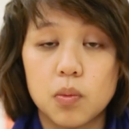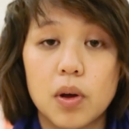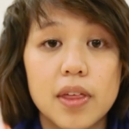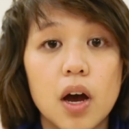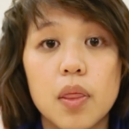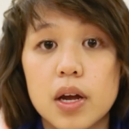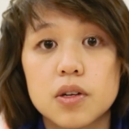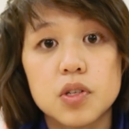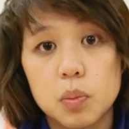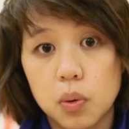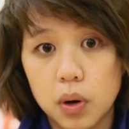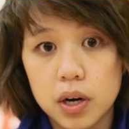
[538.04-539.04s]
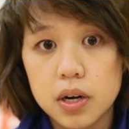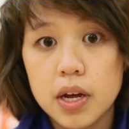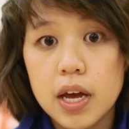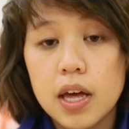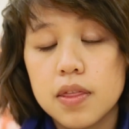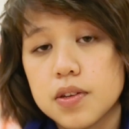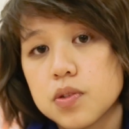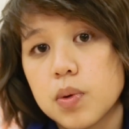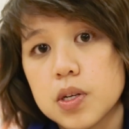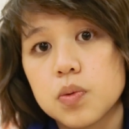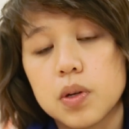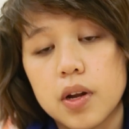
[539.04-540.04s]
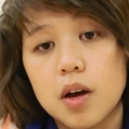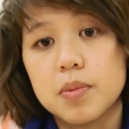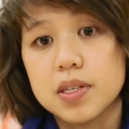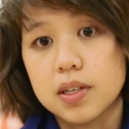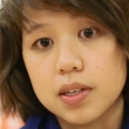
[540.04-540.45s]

and without their support, this race would not be